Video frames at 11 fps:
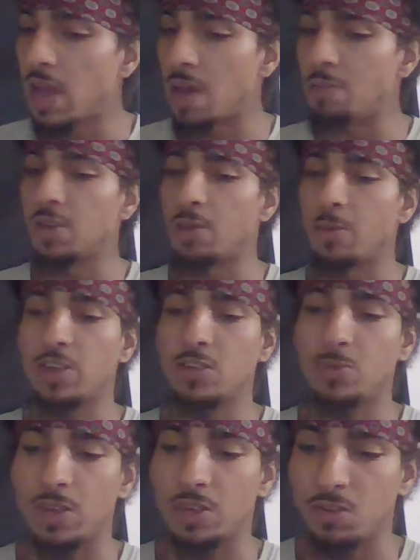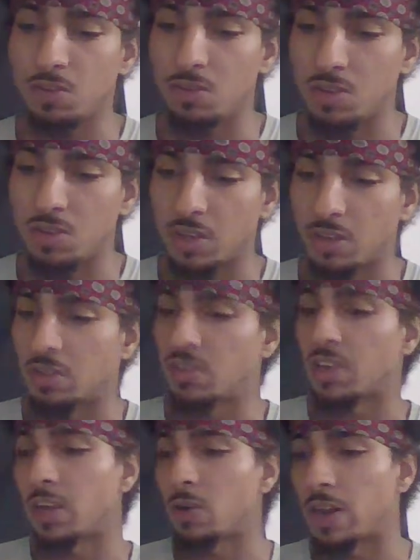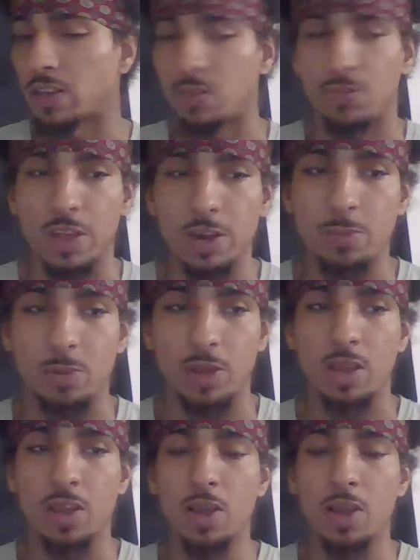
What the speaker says: MDMA is being used in psychoactive therapy,